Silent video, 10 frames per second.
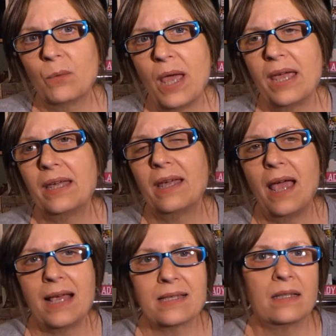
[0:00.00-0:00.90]
way
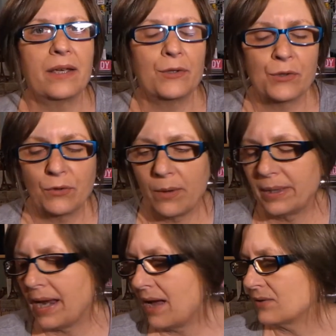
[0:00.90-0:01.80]
as the layers are
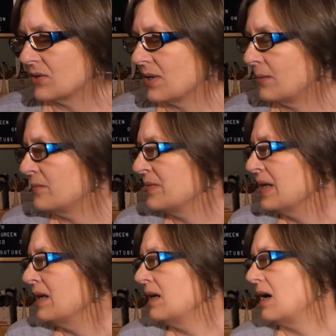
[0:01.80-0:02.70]
growing out. So.
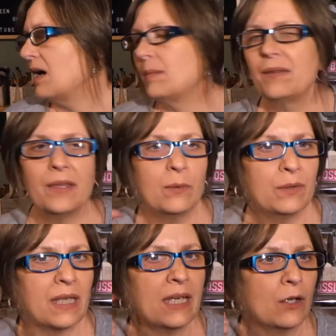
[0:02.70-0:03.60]
Um, I think
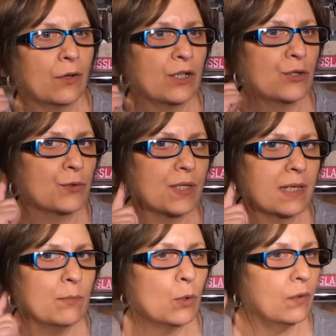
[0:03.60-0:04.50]
with the earrings, you'll
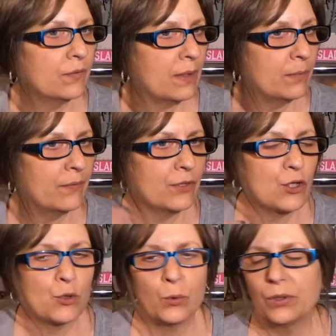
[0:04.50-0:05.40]
see more of them if it's
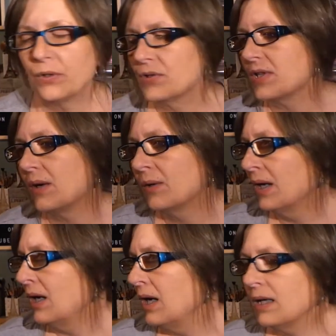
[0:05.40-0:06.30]
shorter. So
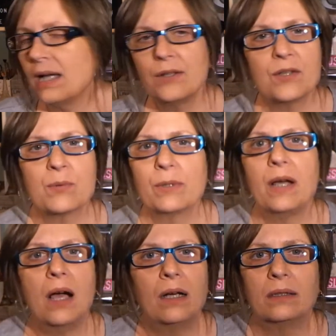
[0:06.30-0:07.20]
God knows what,
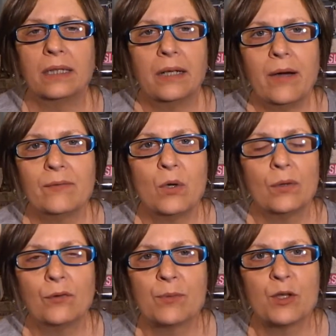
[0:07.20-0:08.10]
I'll, you know, I've
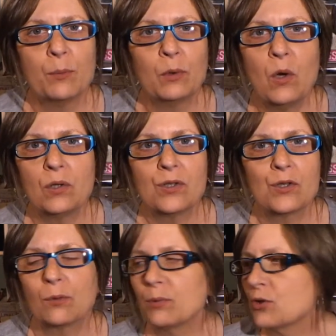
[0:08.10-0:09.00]
gone from super long to
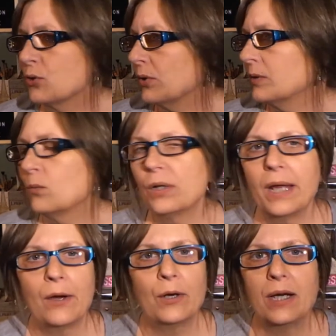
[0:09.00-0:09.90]
super short in one
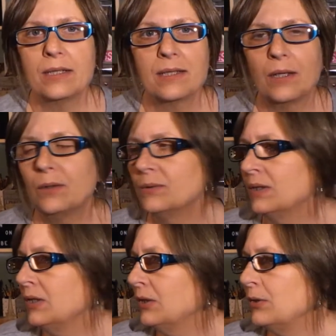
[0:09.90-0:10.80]
haircut. So
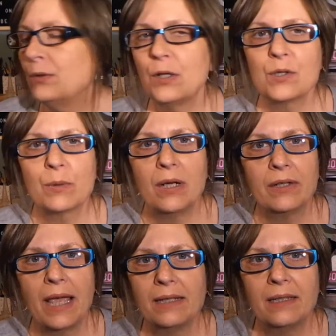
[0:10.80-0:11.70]
who knows what I'll
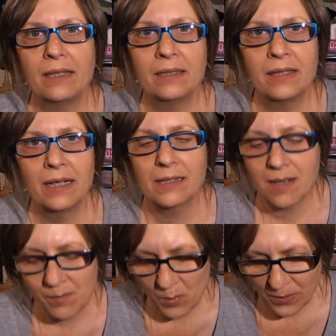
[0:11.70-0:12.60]
get in the next
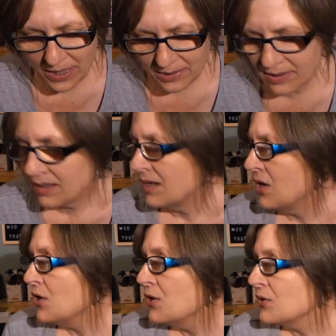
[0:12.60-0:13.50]
couple weeks.
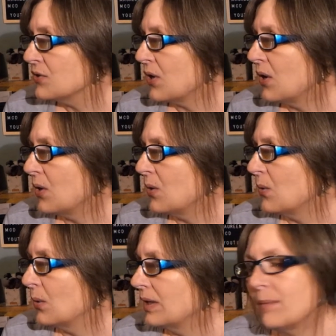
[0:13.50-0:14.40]

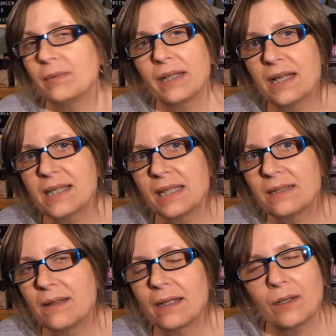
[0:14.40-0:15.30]
So, like I
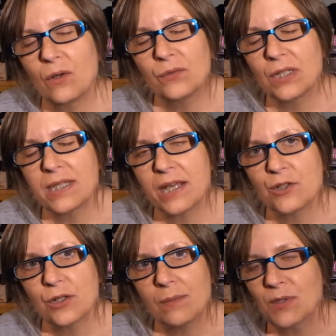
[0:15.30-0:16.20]
said, I got off on a
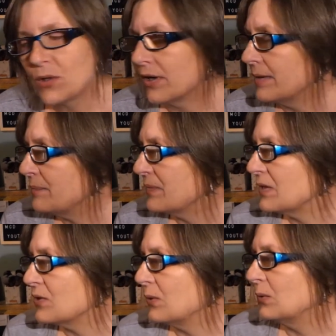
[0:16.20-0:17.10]
tangent. I'm sorry.
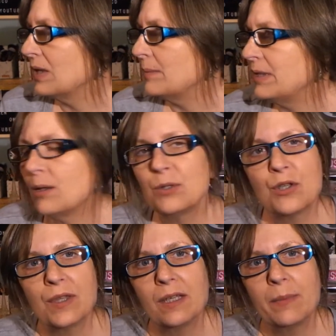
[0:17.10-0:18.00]
So, let me know what
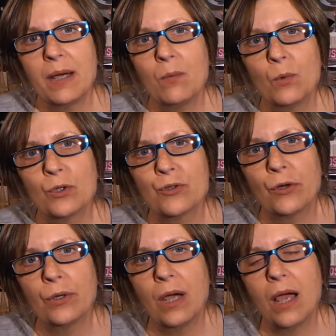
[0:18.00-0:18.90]
you think about
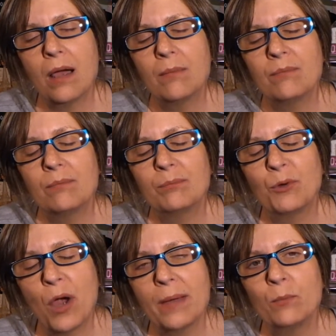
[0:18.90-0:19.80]
wardrobe, um,
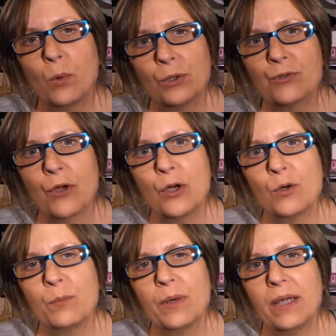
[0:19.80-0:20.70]
prime
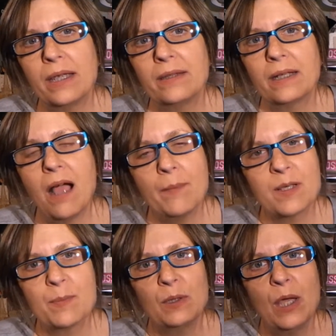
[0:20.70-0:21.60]
wardrobe in the
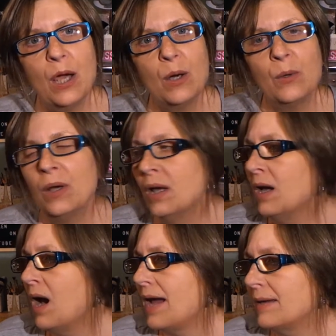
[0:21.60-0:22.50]
comments below.
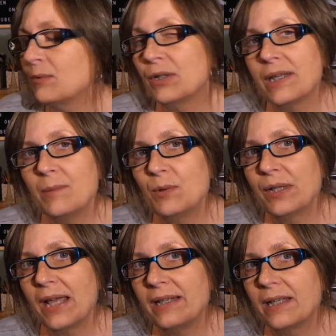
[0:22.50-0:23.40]
I am going to keep on
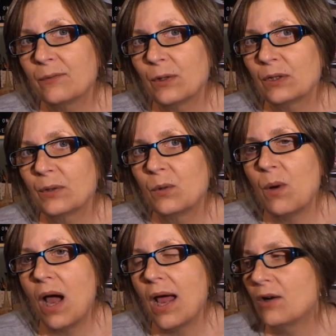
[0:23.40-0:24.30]
getting it for a little
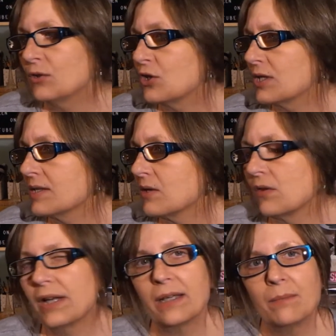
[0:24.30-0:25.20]
while just so
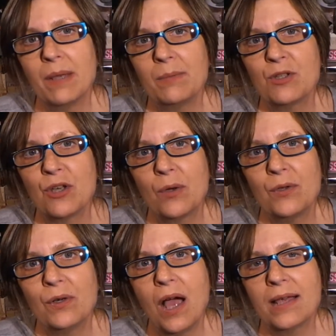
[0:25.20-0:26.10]
that I can maybe show
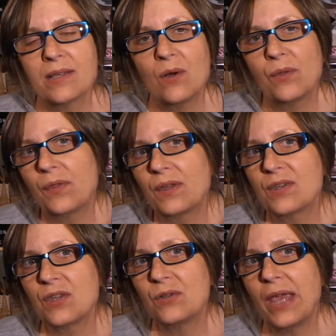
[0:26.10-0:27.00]
you guys all the things
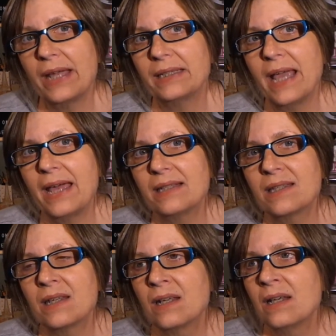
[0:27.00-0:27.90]
that you can get.